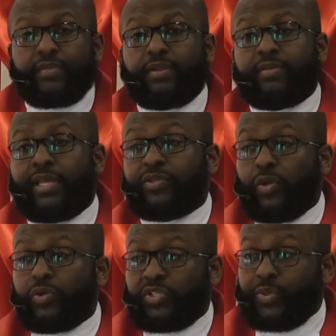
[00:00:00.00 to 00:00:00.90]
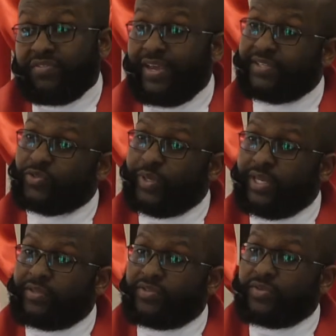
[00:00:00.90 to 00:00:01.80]
than those who invest when
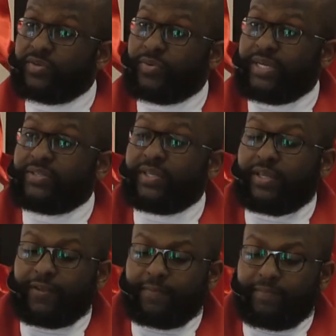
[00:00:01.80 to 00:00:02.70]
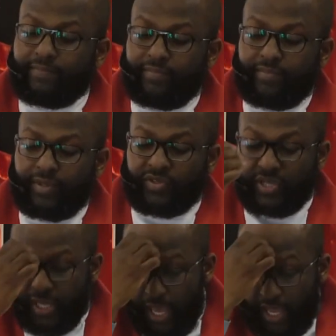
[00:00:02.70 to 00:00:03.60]
it's rising. You
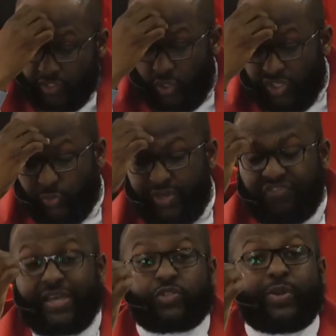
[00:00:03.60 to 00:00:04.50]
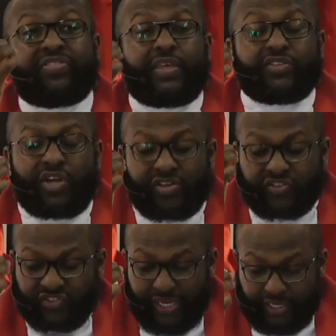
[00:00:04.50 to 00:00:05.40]
see, those who invest when things are
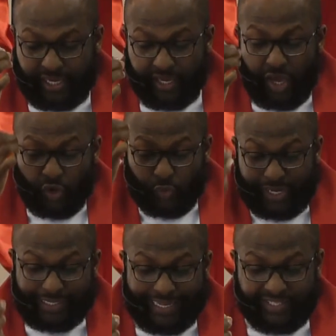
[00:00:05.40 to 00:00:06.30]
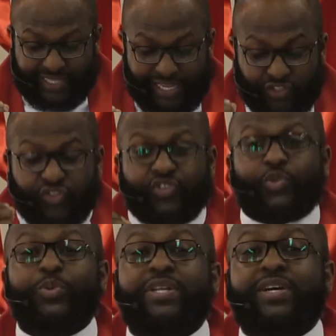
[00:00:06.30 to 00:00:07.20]
sinking realize that
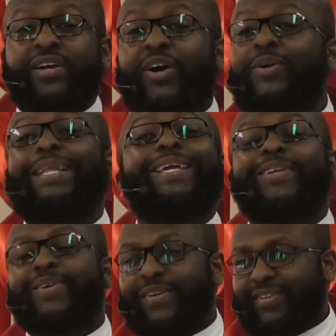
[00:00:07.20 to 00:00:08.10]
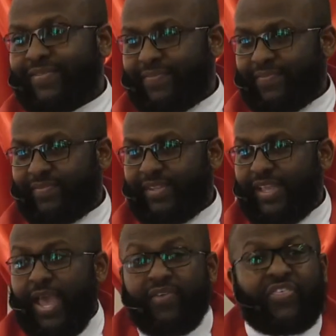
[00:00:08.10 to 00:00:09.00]
sooner or later,
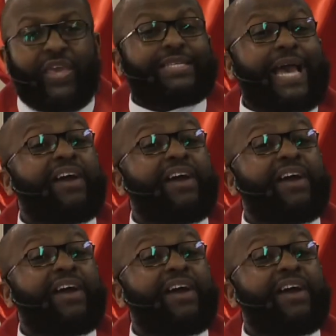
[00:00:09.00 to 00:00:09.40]
things have